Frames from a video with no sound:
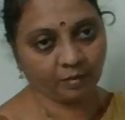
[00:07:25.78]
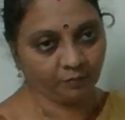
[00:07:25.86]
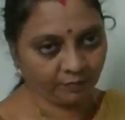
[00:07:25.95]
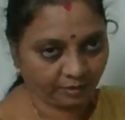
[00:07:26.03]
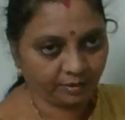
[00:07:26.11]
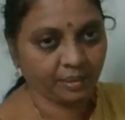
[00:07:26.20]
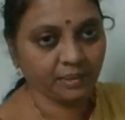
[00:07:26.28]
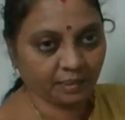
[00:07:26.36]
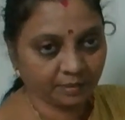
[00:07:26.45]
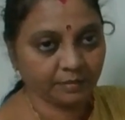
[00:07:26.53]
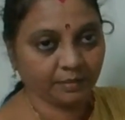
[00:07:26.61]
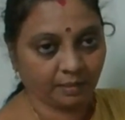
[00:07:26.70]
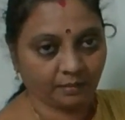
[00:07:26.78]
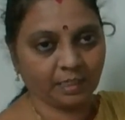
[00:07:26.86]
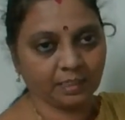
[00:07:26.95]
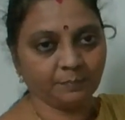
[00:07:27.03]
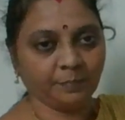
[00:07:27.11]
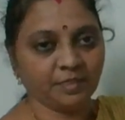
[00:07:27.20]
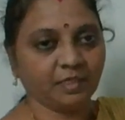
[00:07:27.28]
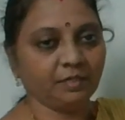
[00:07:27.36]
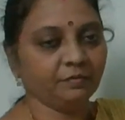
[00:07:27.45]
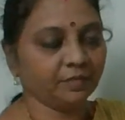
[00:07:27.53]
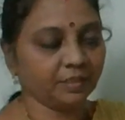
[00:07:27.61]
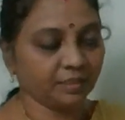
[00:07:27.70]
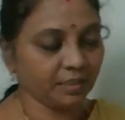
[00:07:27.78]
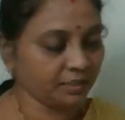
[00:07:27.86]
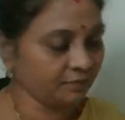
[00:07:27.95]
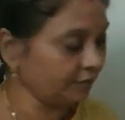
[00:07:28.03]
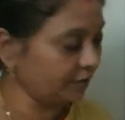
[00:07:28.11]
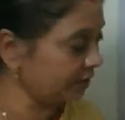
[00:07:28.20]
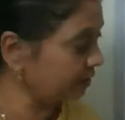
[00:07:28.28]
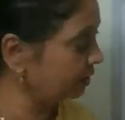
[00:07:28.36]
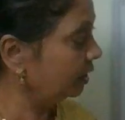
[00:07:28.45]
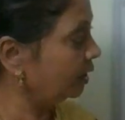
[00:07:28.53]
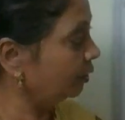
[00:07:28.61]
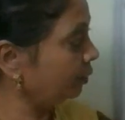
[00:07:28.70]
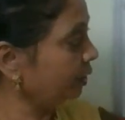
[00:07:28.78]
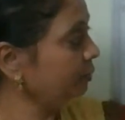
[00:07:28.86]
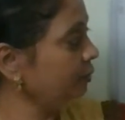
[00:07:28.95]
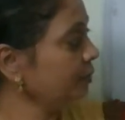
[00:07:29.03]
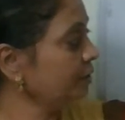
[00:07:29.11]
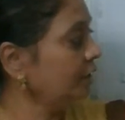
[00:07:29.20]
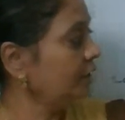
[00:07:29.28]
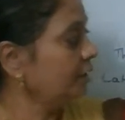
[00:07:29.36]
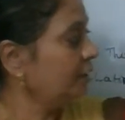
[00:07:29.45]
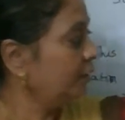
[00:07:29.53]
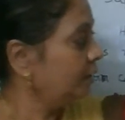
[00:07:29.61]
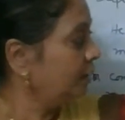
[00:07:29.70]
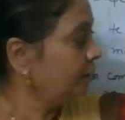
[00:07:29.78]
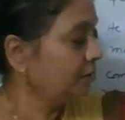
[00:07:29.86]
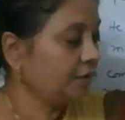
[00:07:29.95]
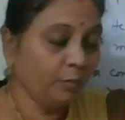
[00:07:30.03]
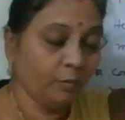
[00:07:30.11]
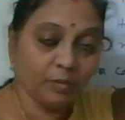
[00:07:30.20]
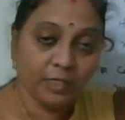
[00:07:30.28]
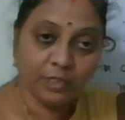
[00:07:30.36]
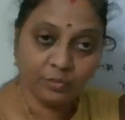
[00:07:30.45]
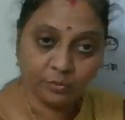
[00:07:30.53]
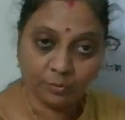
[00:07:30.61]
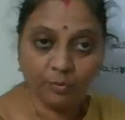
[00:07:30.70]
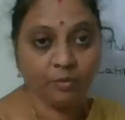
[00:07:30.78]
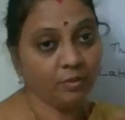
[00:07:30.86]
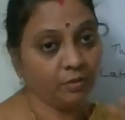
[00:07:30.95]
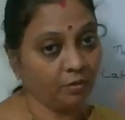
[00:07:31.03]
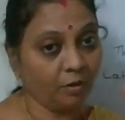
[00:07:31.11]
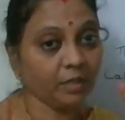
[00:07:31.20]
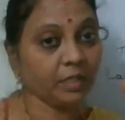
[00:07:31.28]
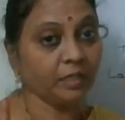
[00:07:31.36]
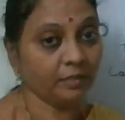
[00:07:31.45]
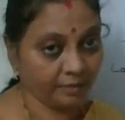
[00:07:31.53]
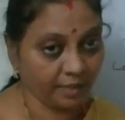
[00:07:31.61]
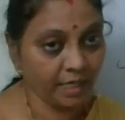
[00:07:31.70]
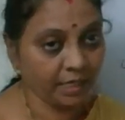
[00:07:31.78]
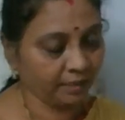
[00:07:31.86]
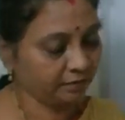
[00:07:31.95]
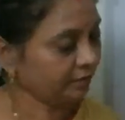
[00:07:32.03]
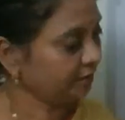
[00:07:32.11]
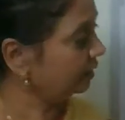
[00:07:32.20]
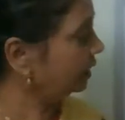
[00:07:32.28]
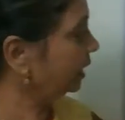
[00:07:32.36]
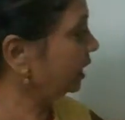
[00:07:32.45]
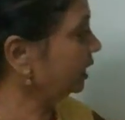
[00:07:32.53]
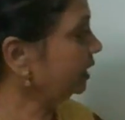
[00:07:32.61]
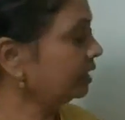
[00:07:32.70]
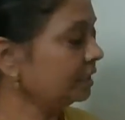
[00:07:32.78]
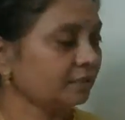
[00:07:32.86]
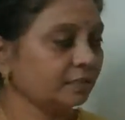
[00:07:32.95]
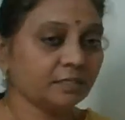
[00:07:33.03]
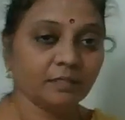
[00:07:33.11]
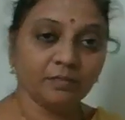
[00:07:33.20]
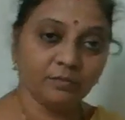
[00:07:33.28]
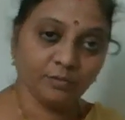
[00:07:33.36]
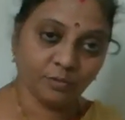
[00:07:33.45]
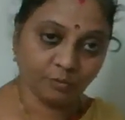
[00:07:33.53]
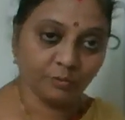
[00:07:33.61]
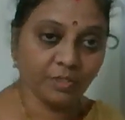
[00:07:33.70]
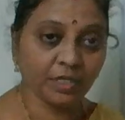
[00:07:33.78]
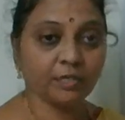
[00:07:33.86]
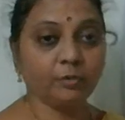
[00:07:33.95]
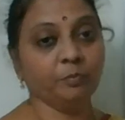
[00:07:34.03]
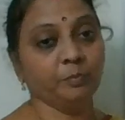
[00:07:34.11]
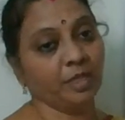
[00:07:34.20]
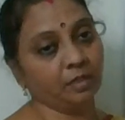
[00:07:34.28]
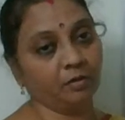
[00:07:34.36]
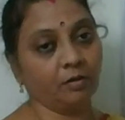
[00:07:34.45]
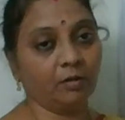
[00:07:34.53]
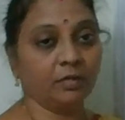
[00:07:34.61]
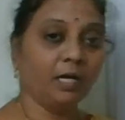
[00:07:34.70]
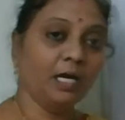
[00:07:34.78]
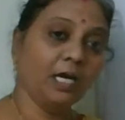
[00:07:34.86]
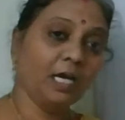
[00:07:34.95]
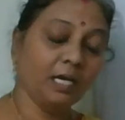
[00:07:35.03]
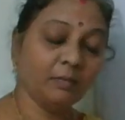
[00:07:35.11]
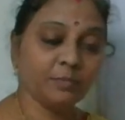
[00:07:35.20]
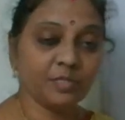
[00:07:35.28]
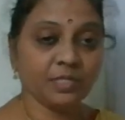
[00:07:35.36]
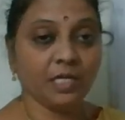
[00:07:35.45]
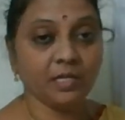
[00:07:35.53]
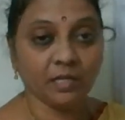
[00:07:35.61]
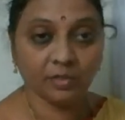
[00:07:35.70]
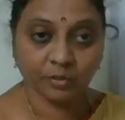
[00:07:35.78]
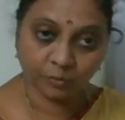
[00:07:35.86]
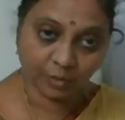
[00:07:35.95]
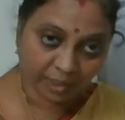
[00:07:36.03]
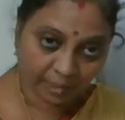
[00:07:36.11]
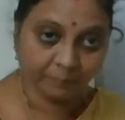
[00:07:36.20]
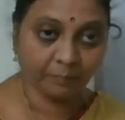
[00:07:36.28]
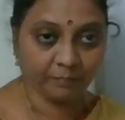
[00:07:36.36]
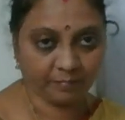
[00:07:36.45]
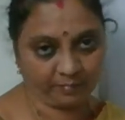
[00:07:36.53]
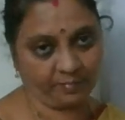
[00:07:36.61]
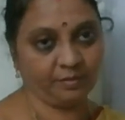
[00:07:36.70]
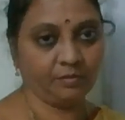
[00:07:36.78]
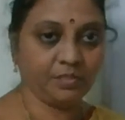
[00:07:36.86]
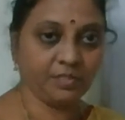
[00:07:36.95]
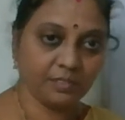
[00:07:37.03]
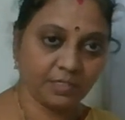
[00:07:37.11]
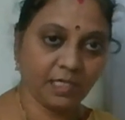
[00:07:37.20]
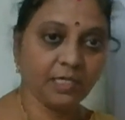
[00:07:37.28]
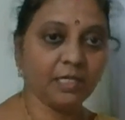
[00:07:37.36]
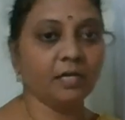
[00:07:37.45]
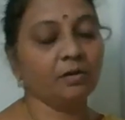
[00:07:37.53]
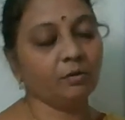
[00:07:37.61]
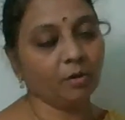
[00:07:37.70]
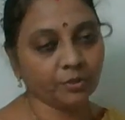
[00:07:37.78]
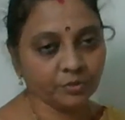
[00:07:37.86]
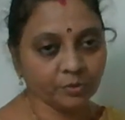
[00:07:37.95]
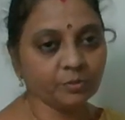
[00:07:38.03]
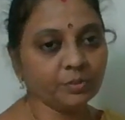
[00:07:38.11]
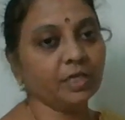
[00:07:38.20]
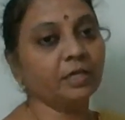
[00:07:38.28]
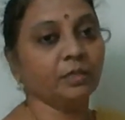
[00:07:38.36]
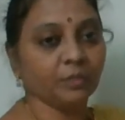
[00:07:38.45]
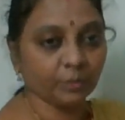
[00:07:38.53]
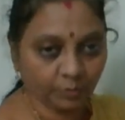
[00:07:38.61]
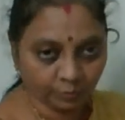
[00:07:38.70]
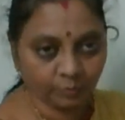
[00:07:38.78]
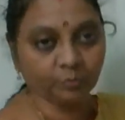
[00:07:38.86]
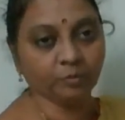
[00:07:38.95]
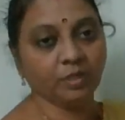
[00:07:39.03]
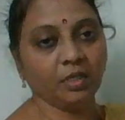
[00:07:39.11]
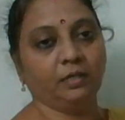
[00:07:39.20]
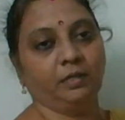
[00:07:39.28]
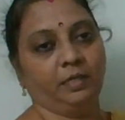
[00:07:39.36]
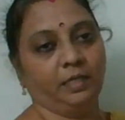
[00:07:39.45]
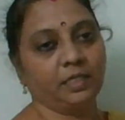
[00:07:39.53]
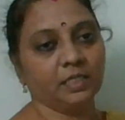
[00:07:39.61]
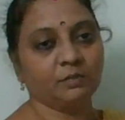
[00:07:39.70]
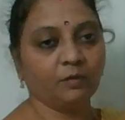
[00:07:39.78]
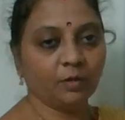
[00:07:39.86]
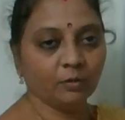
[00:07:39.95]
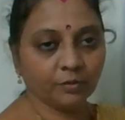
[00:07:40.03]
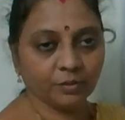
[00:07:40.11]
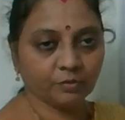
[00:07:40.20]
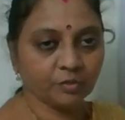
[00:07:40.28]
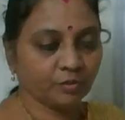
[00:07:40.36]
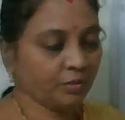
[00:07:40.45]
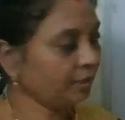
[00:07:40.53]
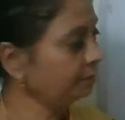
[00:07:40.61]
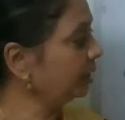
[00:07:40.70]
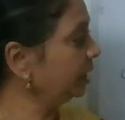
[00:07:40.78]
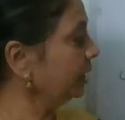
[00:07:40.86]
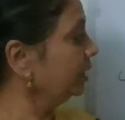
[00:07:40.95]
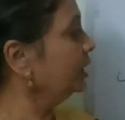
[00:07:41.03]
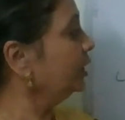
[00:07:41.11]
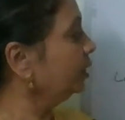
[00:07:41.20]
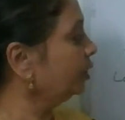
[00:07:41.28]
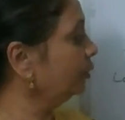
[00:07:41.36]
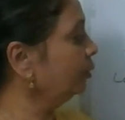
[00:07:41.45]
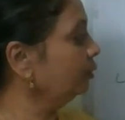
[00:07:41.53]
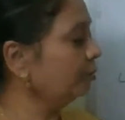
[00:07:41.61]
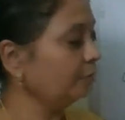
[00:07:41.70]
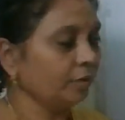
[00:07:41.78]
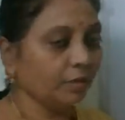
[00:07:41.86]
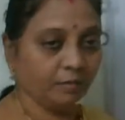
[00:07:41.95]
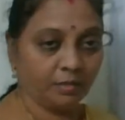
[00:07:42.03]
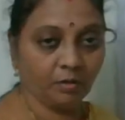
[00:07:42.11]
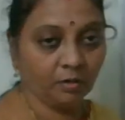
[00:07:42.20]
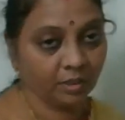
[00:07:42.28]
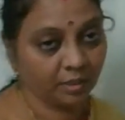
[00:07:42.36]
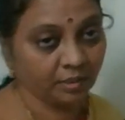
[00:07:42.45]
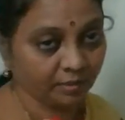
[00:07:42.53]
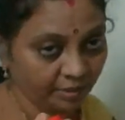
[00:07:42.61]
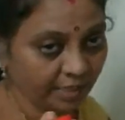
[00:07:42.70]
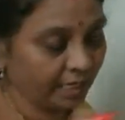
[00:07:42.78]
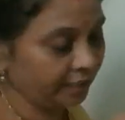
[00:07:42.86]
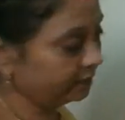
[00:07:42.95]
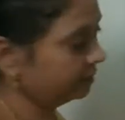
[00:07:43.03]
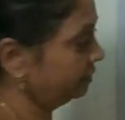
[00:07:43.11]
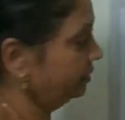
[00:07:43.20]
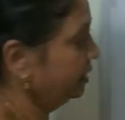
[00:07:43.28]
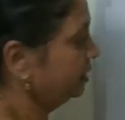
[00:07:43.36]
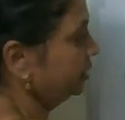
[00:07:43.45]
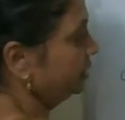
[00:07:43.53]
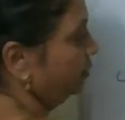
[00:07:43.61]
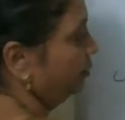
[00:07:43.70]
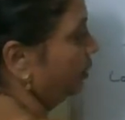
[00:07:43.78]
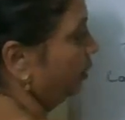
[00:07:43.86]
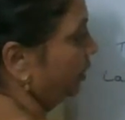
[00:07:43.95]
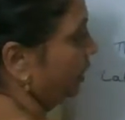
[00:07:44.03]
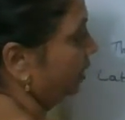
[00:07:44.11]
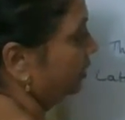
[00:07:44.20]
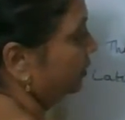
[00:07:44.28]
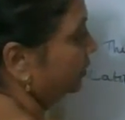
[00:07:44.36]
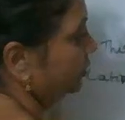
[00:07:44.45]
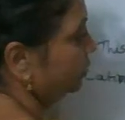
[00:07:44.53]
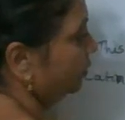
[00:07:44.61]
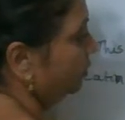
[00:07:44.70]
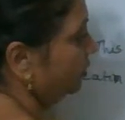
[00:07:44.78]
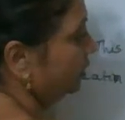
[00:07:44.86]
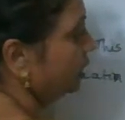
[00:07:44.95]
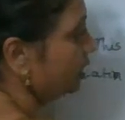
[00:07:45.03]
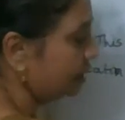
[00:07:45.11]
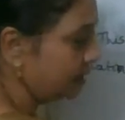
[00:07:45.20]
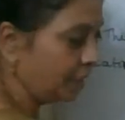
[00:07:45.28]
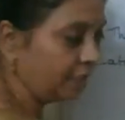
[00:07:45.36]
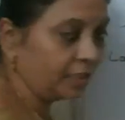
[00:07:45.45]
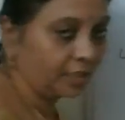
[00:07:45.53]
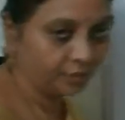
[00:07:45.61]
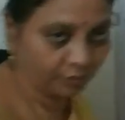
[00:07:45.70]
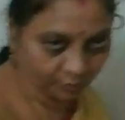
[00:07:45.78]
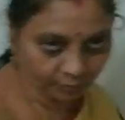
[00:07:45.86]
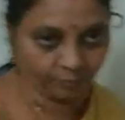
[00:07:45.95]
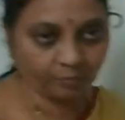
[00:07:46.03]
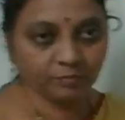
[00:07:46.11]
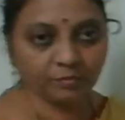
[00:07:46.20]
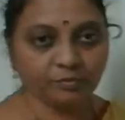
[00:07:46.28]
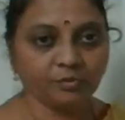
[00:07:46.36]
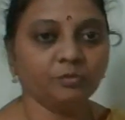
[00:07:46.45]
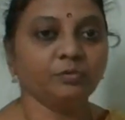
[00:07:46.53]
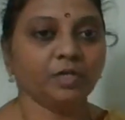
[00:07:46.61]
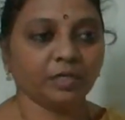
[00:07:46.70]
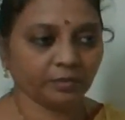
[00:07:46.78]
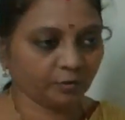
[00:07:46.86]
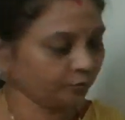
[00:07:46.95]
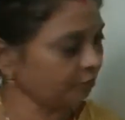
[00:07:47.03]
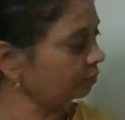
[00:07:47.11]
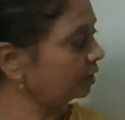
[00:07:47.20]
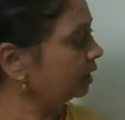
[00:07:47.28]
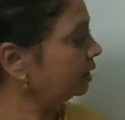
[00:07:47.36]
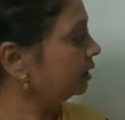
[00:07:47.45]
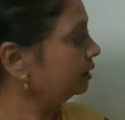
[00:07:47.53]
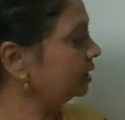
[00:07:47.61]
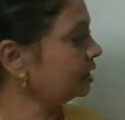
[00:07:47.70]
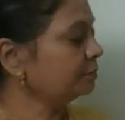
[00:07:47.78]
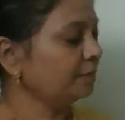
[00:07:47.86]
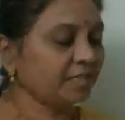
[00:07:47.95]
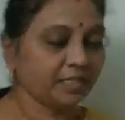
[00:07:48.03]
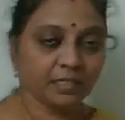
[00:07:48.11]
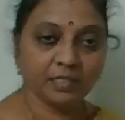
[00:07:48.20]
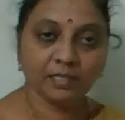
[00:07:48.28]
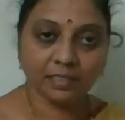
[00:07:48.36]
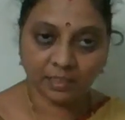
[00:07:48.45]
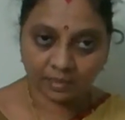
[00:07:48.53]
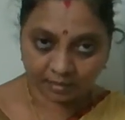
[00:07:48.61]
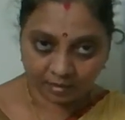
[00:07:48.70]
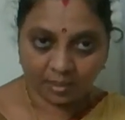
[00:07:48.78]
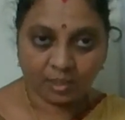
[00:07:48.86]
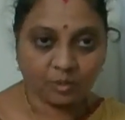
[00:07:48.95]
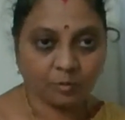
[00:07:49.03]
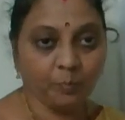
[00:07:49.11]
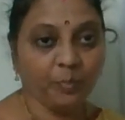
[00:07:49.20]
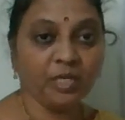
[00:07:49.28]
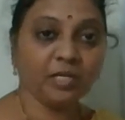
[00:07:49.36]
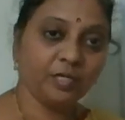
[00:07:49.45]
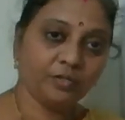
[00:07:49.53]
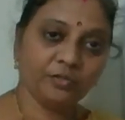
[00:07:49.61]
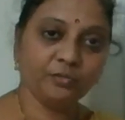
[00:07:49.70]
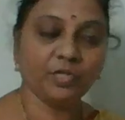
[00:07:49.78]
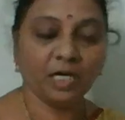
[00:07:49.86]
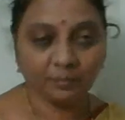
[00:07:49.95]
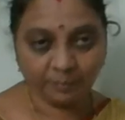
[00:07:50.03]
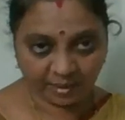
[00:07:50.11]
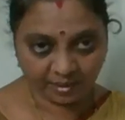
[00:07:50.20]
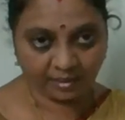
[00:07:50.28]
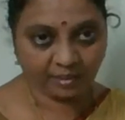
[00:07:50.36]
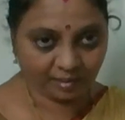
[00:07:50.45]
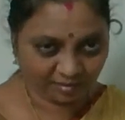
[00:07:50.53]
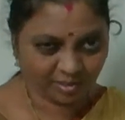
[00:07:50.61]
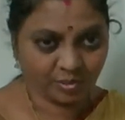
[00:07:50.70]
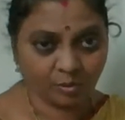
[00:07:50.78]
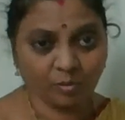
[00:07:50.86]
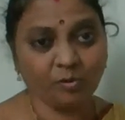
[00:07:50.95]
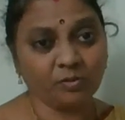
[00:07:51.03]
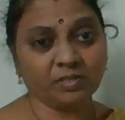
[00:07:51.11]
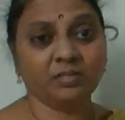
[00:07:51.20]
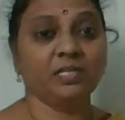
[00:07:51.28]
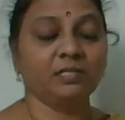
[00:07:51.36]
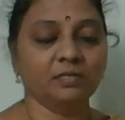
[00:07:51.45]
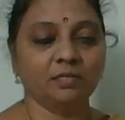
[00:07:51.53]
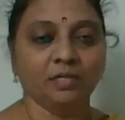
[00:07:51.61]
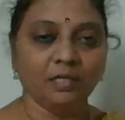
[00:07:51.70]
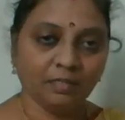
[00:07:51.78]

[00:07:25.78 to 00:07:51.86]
for these, especially for these words we use only to, not than. He is junior to me, or I am senior to him. Senior or junior to, it is followed usually by to, not than. This is important. So senior to, junior to, this material is superior to that material, this cloth is